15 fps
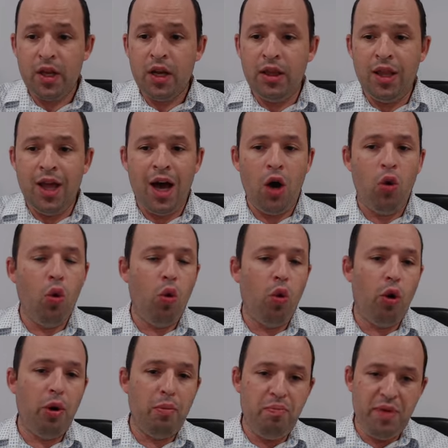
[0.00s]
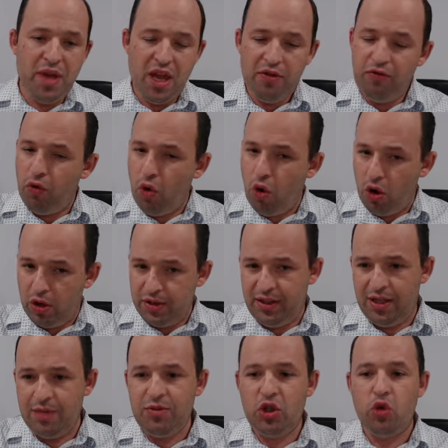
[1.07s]
Now, b4
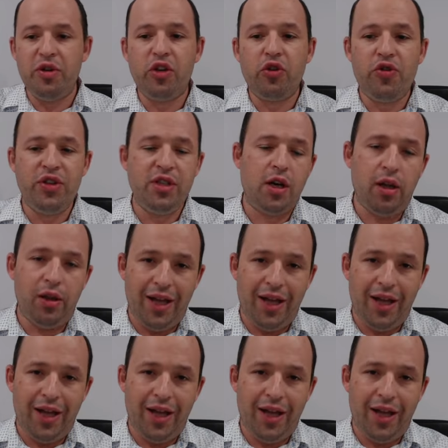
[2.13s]
seems to me critical.